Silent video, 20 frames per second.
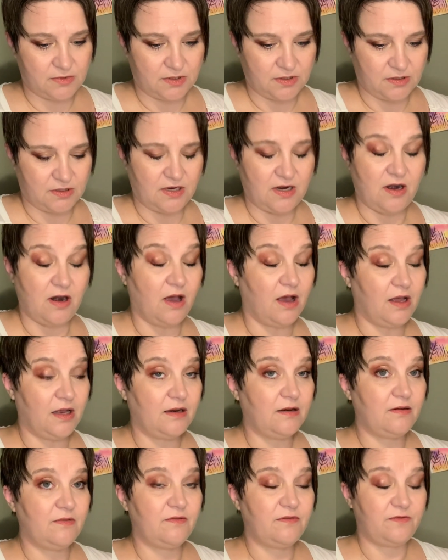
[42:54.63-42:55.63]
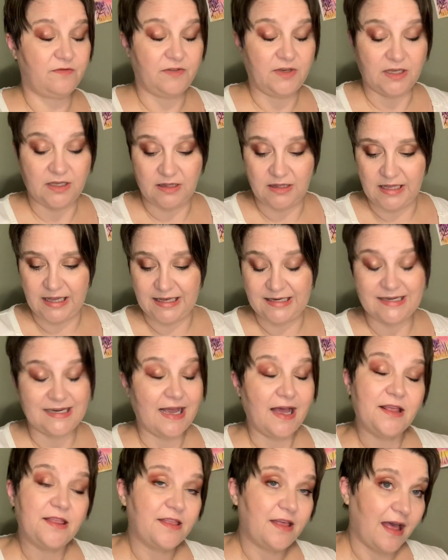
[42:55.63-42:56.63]
not feel like
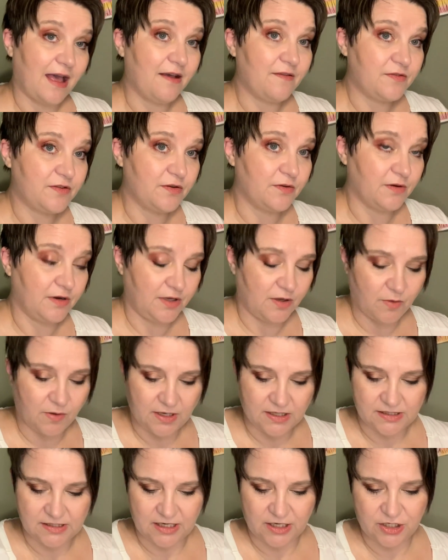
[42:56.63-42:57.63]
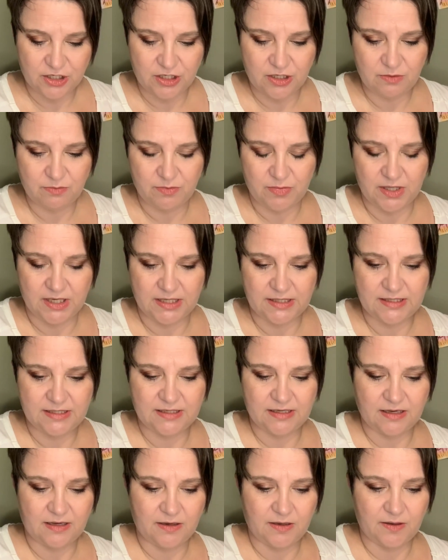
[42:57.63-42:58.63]
death after a yoga session, but
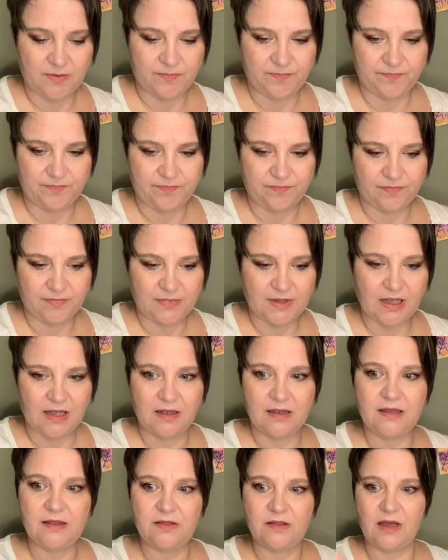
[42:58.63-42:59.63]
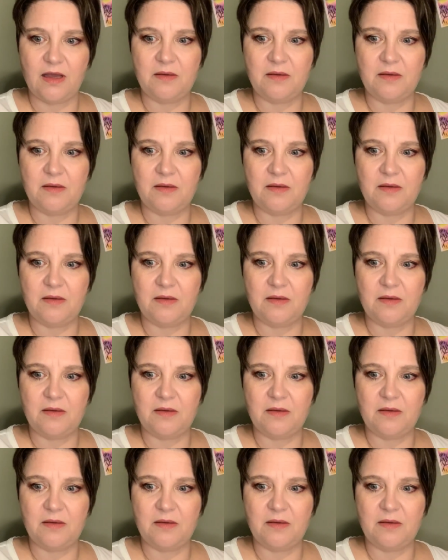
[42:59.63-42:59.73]
I'm